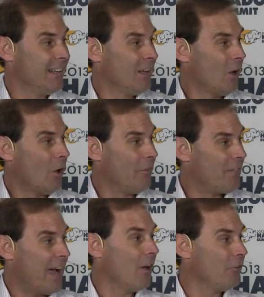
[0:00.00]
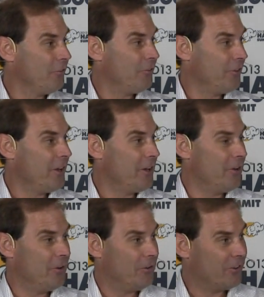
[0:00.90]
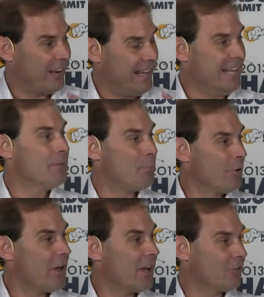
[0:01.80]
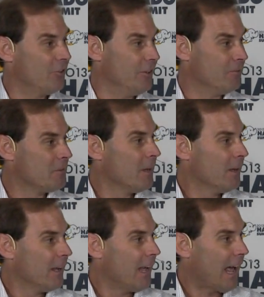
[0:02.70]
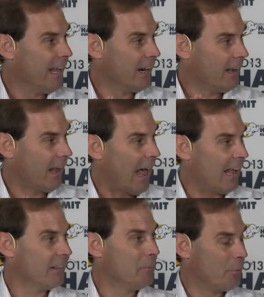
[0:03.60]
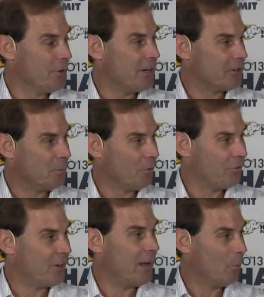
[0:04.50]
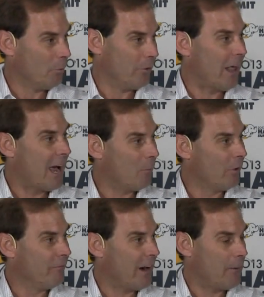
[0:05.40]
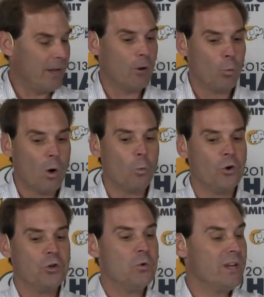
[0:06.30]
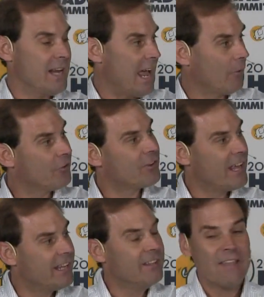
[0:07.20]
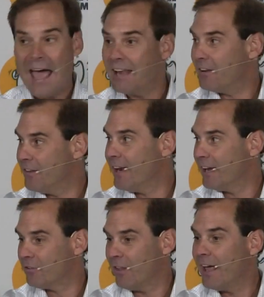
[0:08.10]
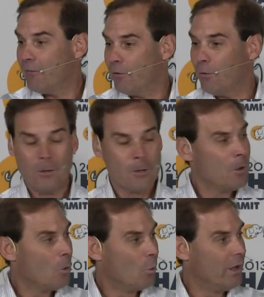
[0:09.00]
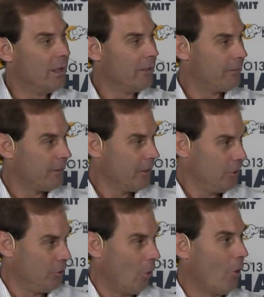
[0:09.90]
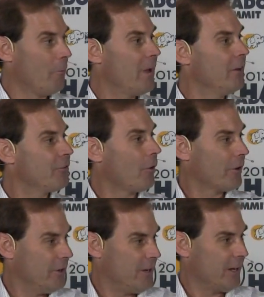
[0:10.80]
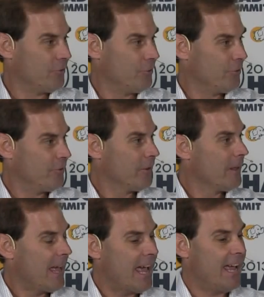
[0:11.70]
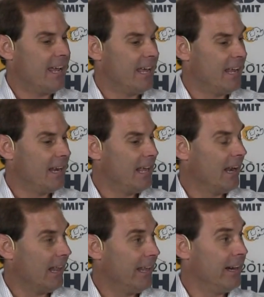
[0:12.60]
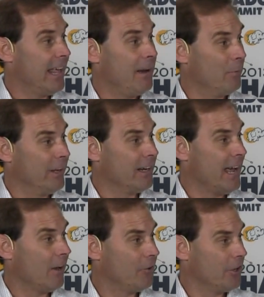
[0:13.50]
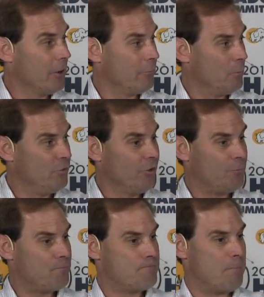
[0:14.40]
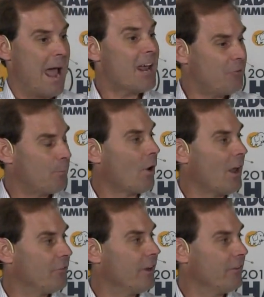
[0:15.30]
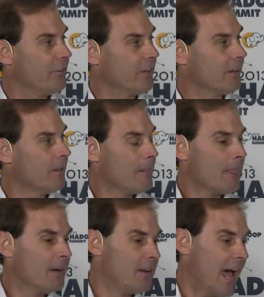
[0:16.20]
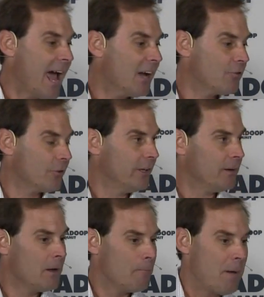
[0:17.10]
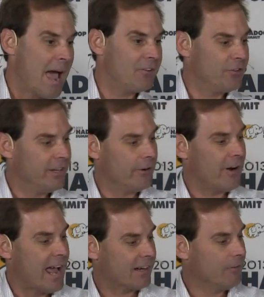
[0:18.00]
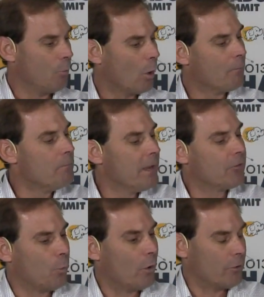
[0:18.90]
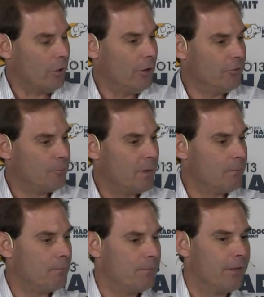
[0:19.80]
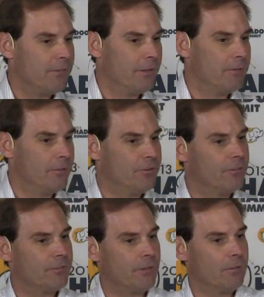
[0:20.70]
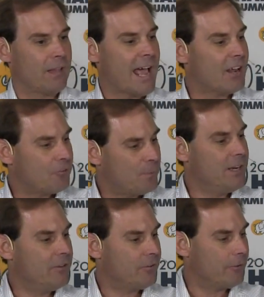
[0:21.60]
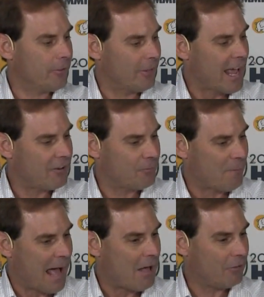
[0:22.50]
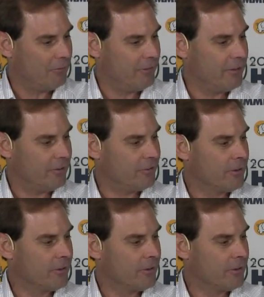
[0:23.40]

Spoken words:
on thousands of nodes in production in a highly predictable, stable, reliable environment. And what we're doing now is taking that to the next level with Yarn-based architectures and enabling now to go from just batch processing to actually batch and interactive mixed workloads. But the last piece or the last mile of this